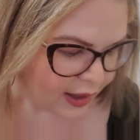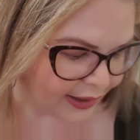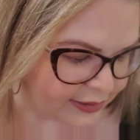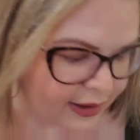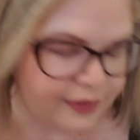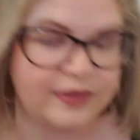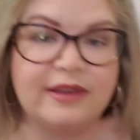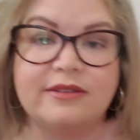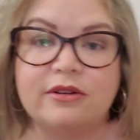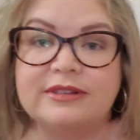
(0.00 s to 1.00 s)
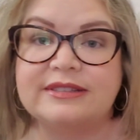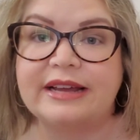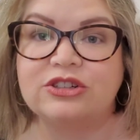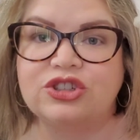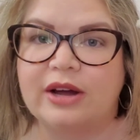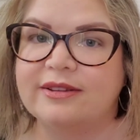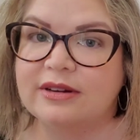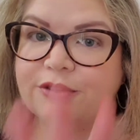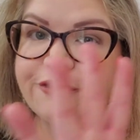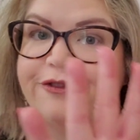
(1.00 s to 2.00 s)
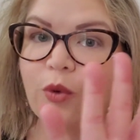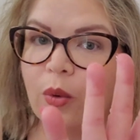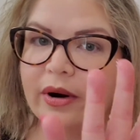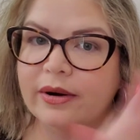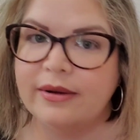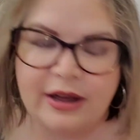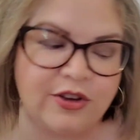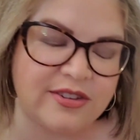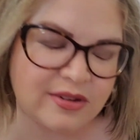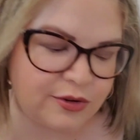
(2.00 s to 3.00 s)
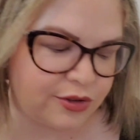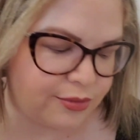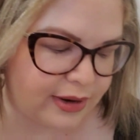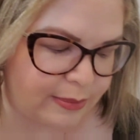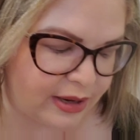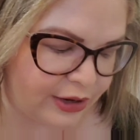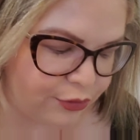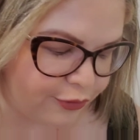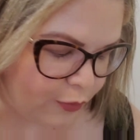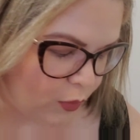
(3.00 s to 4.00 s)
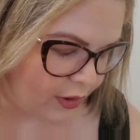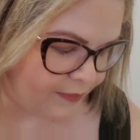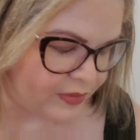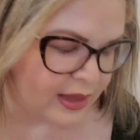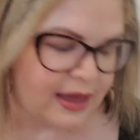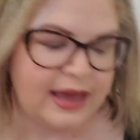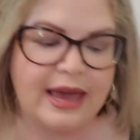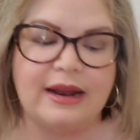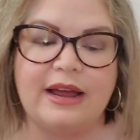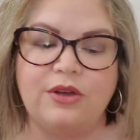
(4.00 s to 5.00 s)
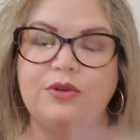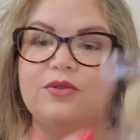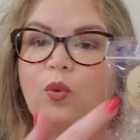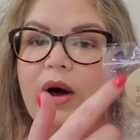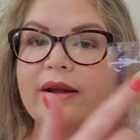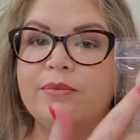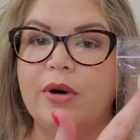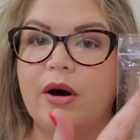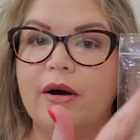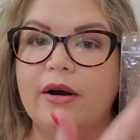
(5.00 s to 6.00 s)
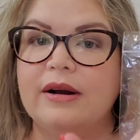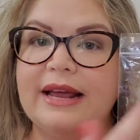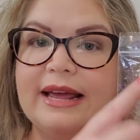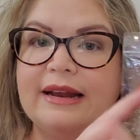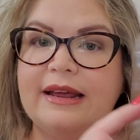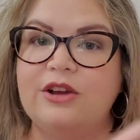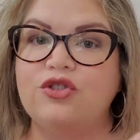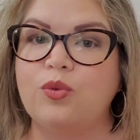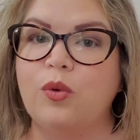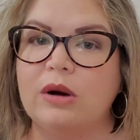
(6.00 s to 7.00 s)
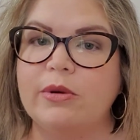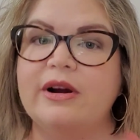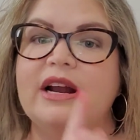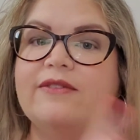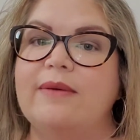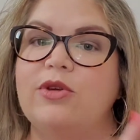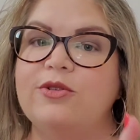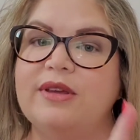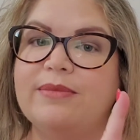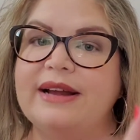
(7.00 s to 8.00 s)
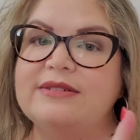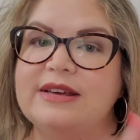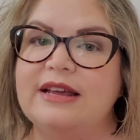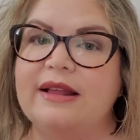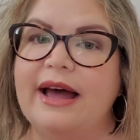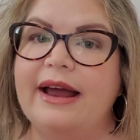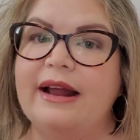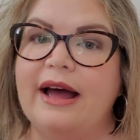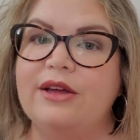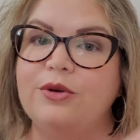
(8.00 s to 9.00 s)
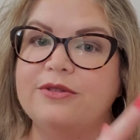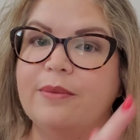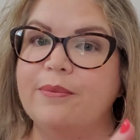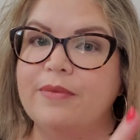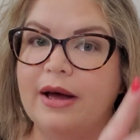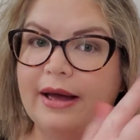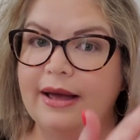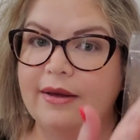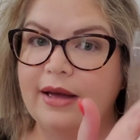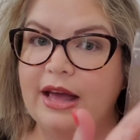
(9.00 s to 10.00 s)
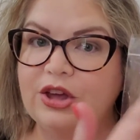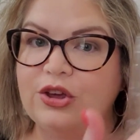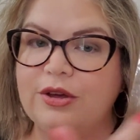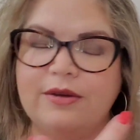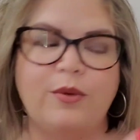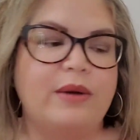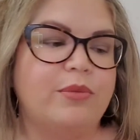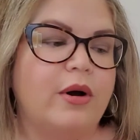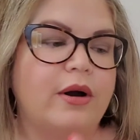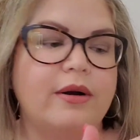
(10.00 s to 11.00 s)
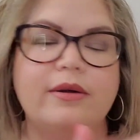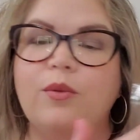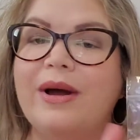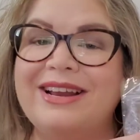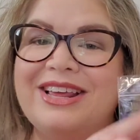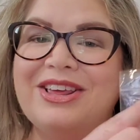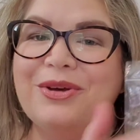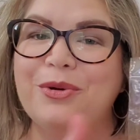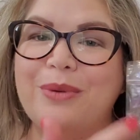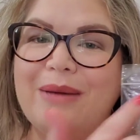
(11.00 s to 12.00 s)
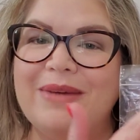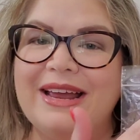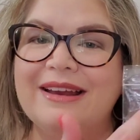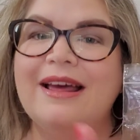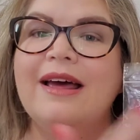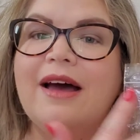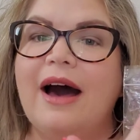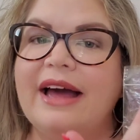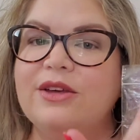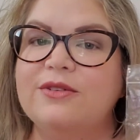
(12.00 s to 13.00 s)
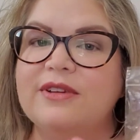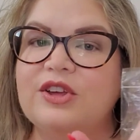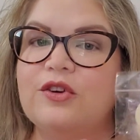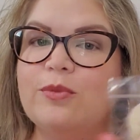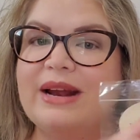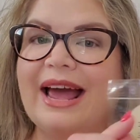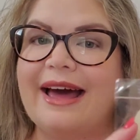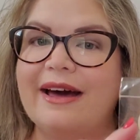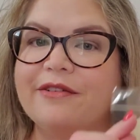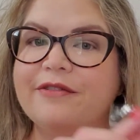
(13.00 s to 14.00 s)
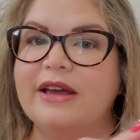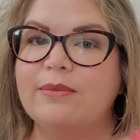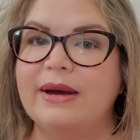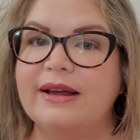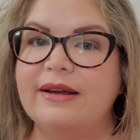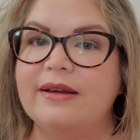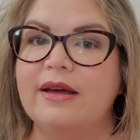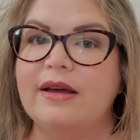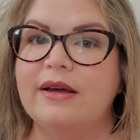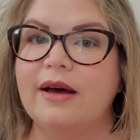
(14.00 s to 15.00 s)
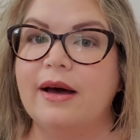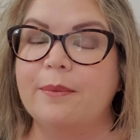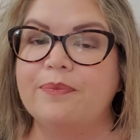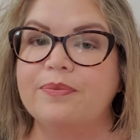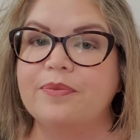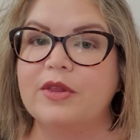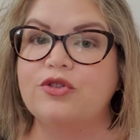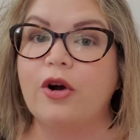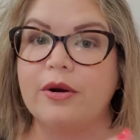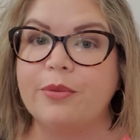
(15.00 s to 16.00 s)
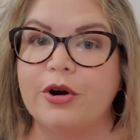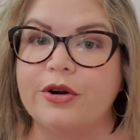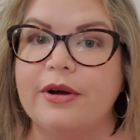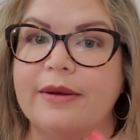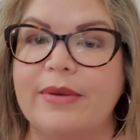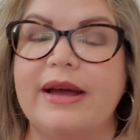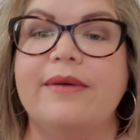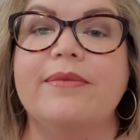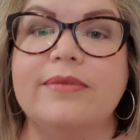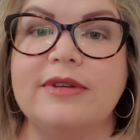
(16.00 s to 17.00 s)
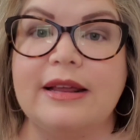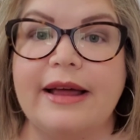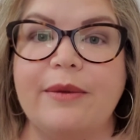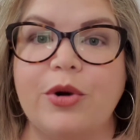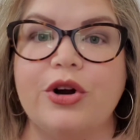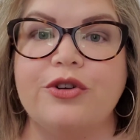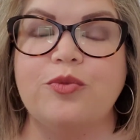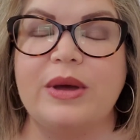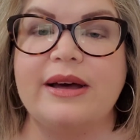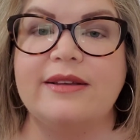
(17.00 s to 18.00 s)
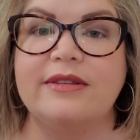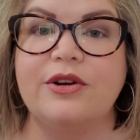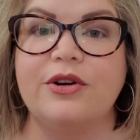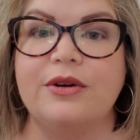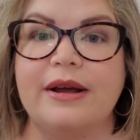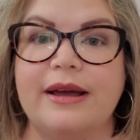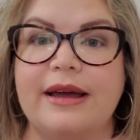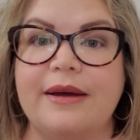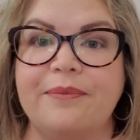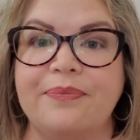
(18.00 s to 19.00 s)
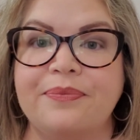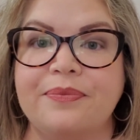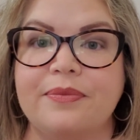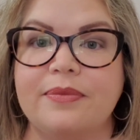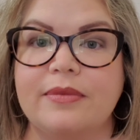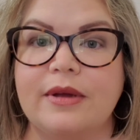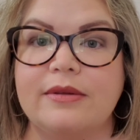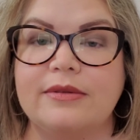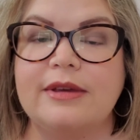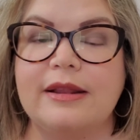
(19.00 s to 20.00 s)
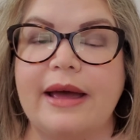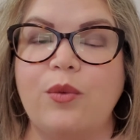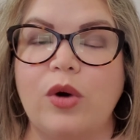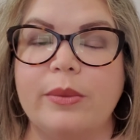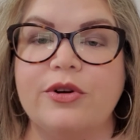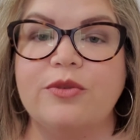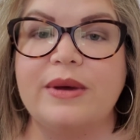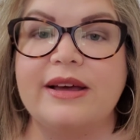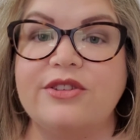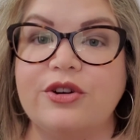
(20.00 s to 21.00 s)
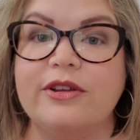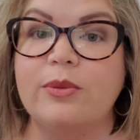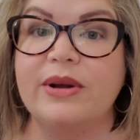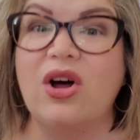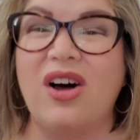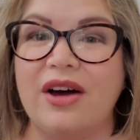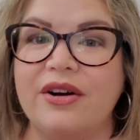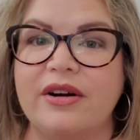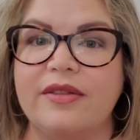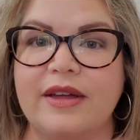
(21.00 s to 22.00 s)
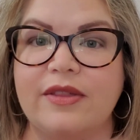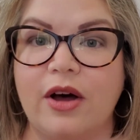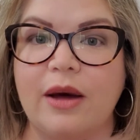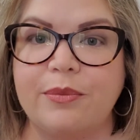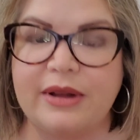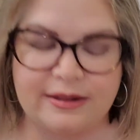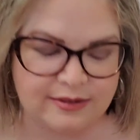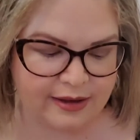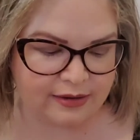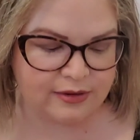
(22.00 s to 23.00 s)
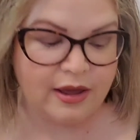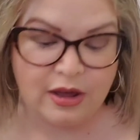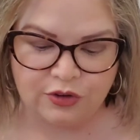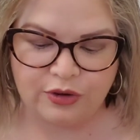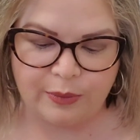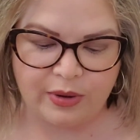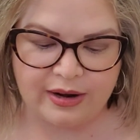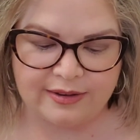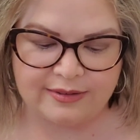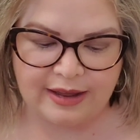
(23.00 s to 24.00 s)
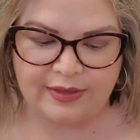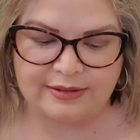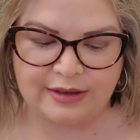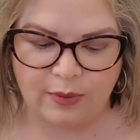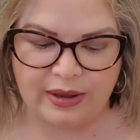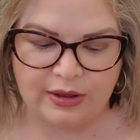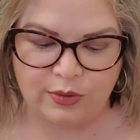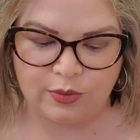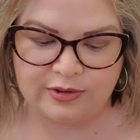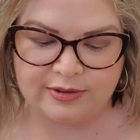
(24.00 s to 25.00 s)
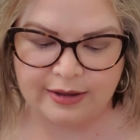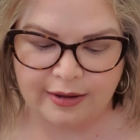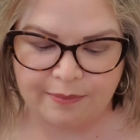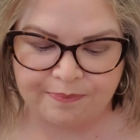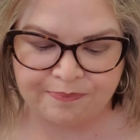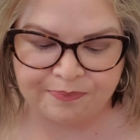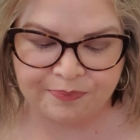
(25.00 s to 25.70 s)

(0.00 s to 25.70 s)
I cut these little scent shots into four. I used to do three, but I do four. And I use one bar in each warmer. And if I'm using my tea light, I use a, a, a one bar, one cube, I mean. I use a cube and a half in my um, tart burner and uh, my tea light burners because they're a tea light warmers because they're a little bit hotter than the hot plates get. So I wanted to say that's how I use, um,